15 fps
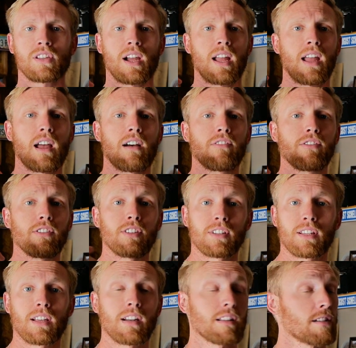I have
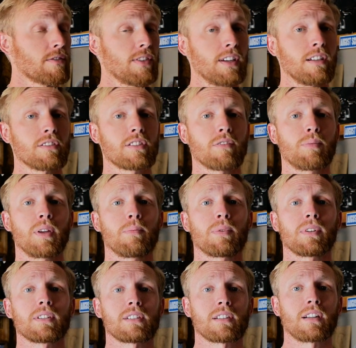looked at other videos of
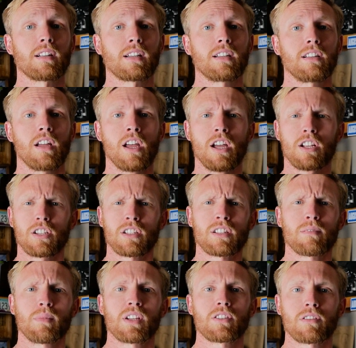people installing it just to
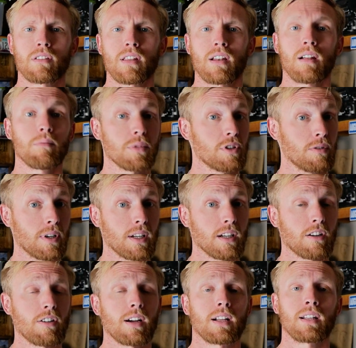make sure that I'm doing it
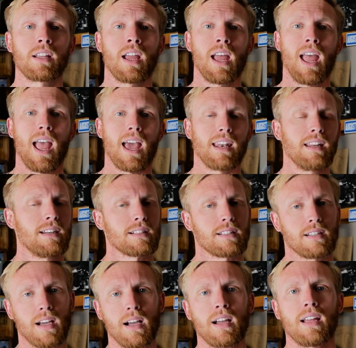correctly, and it is
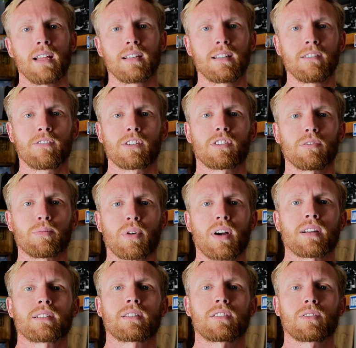not a difficult
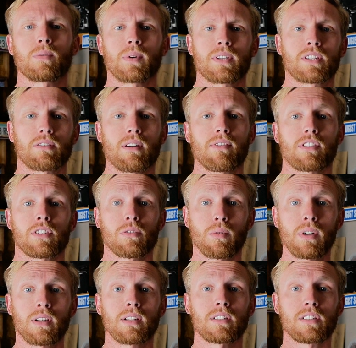process whatsoever. So we're
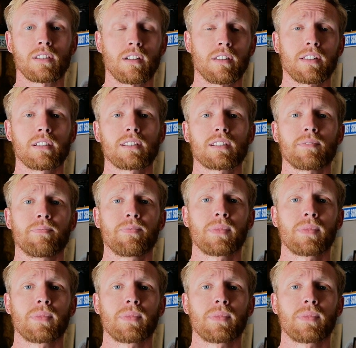going to install this,